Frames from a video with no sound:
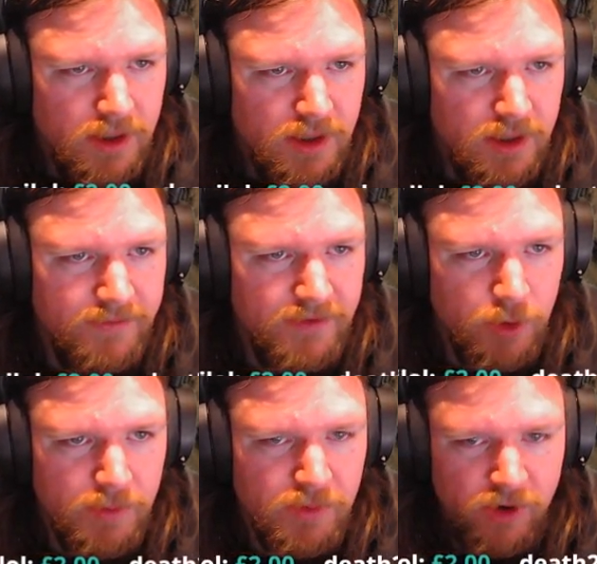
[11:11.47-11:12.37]
give
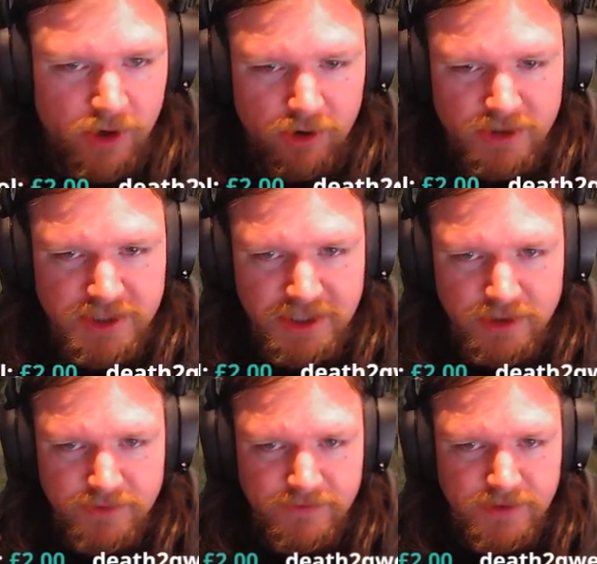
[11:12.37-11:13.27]
you a priority
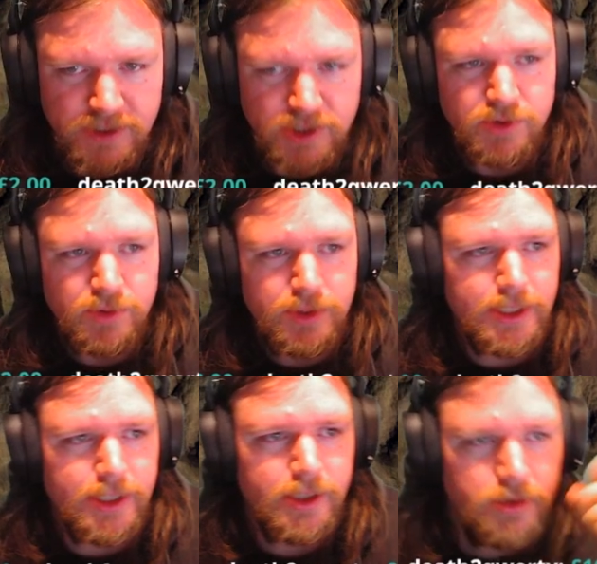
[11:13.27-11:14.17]

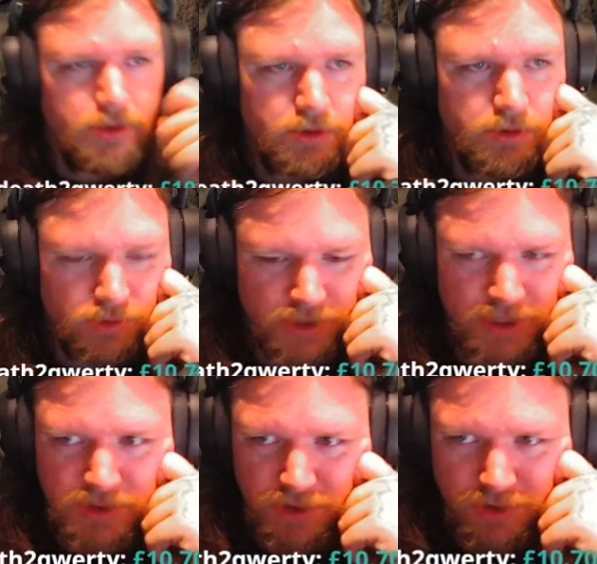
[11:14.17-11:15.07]
individually? Or is
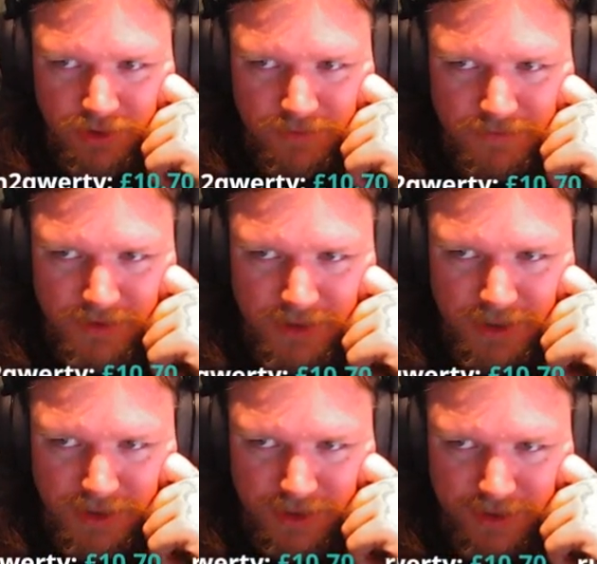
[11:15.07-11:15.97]
that done on a
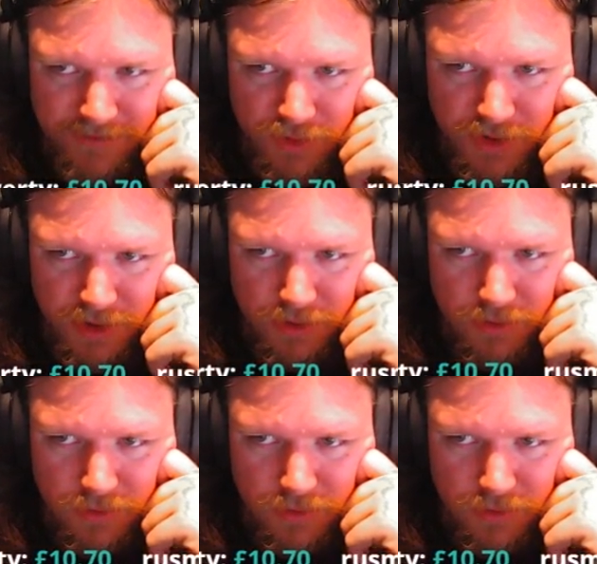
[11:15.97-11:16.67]
theatre level still?